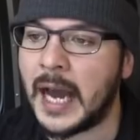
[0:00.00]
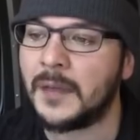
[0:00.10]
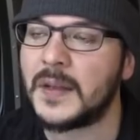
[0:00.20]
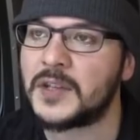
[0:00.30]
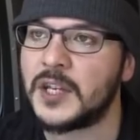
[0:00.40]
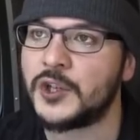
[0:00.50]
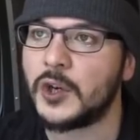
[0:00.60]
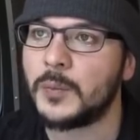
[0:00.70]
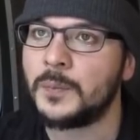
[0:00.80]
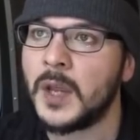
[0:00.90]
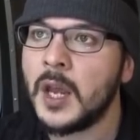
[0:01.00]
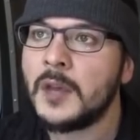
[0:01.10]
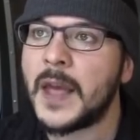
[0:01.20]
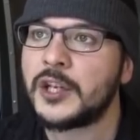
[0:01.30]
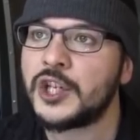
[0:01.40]
on this issue.
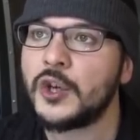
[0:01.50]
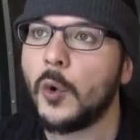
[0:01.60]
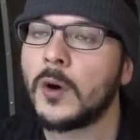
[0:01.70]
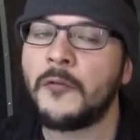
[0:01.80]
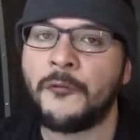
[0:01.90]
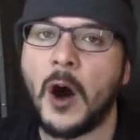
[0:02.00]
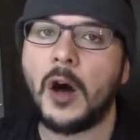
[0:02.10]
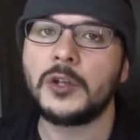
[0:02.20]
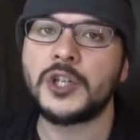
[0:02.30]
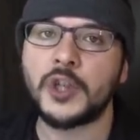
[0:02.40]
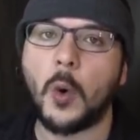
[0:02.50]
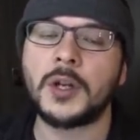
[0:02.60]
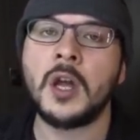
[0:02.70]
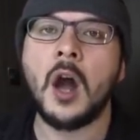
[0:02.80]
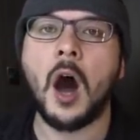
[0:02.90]
They sure fall
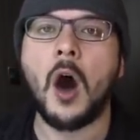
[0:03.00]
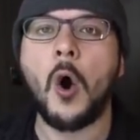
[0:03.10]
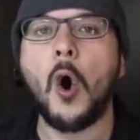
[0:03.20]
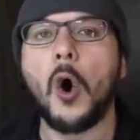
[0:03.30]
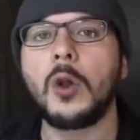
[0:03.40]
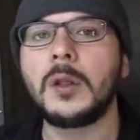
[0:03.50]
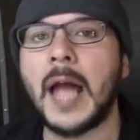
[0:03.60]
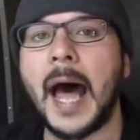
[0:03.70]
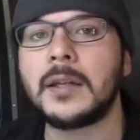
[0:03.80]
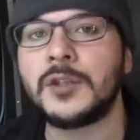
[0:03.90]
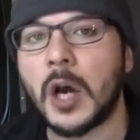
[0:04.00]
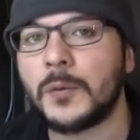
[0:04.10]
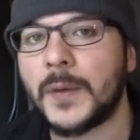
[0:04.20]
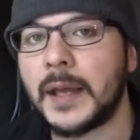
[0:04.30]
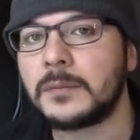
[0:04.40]
short a whole lot,
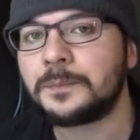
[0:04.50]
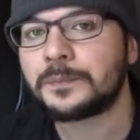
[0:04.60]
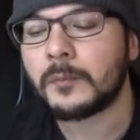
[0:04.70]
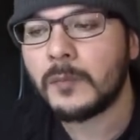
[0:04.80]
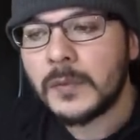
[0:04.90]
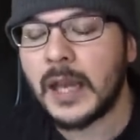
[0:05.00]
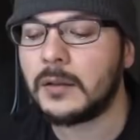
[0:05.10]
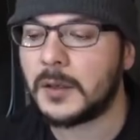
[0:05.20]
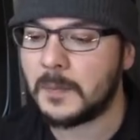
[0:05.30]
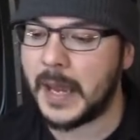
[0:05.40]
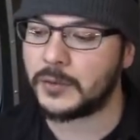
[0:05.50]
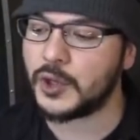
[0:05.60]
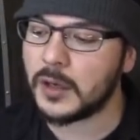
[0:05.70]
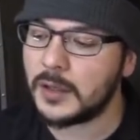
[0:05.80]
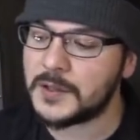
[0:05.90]
don't they? Now, look, man,
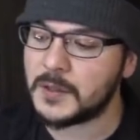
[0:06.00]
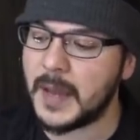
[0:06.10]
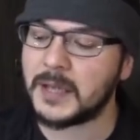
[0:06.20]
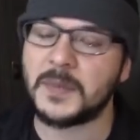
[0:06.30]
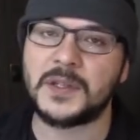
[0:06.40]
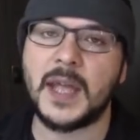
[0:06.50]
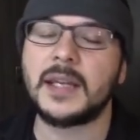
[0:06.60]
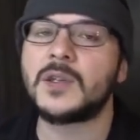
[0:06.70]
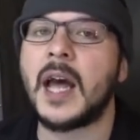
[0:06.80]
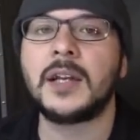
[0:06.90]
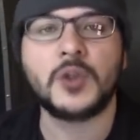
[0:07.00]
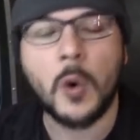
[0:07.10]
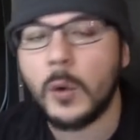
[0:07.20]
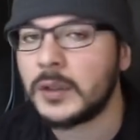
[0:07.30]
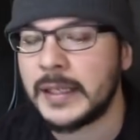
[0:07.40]
journalists make mistakes. I
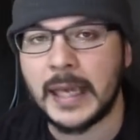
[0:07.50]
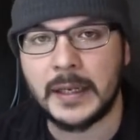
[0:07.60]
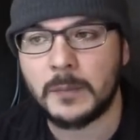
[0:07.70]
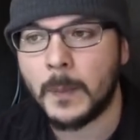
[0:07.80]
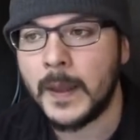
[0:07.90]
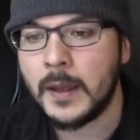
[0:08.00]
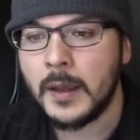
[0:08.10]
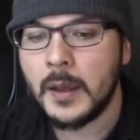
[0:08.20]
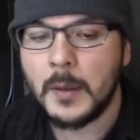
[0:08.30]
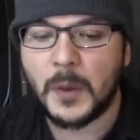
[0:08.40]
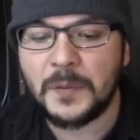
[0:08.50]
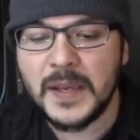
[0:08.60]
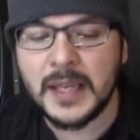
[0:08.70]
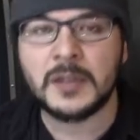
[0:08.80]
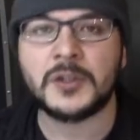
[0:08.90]
totally get it. But
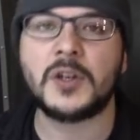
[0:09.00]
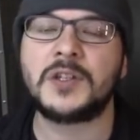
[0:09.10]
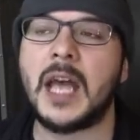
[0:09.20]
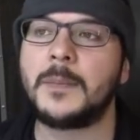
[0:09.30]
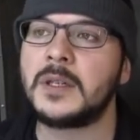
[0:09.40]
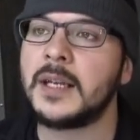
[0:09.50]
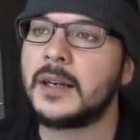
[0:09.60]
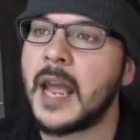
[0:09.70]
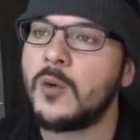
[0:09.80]
The Intercept did a